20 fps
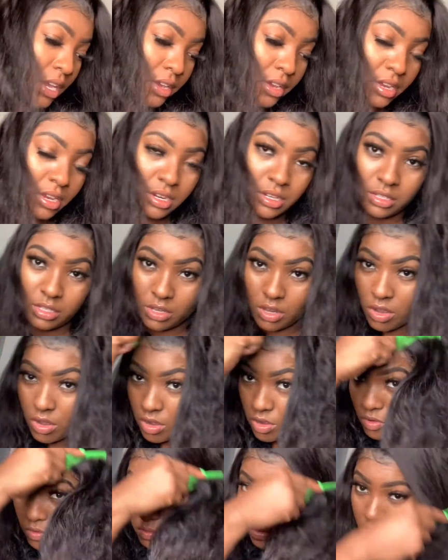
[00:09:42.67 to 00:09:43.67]
It is
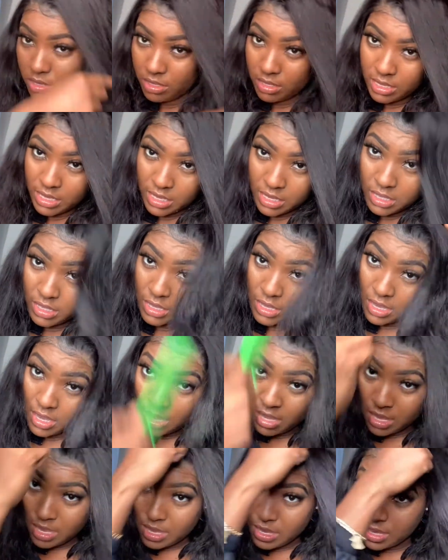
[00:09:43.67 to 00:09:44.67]
all one length,
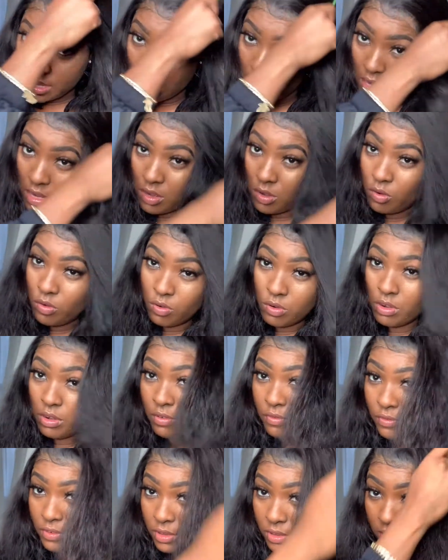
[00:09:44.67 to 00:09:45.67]
and in order
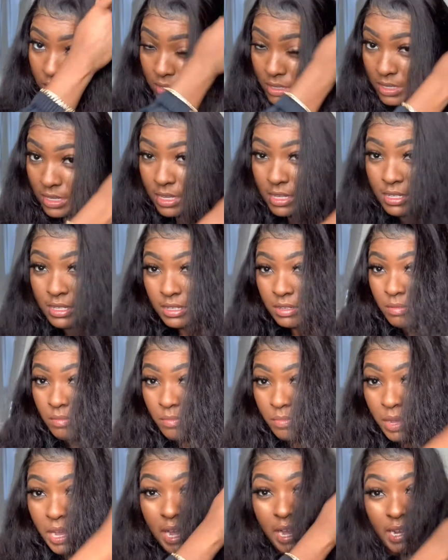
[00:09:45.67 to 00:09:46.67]
for you to get some
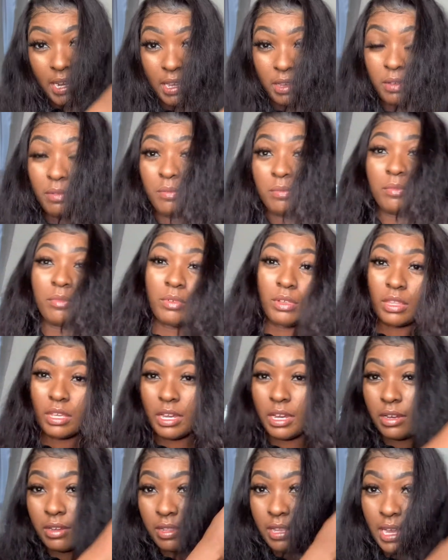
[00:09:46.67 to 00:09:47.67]
body with
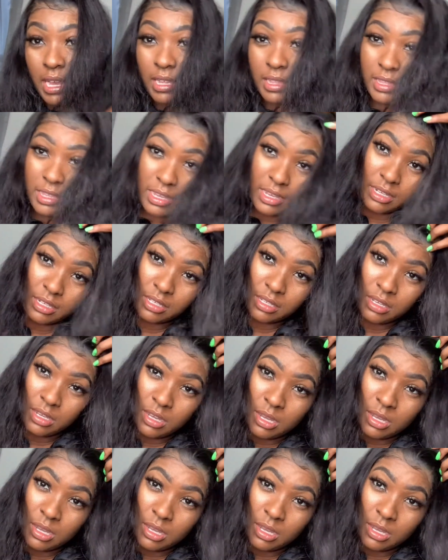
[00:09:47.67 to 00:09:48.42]
hair like this,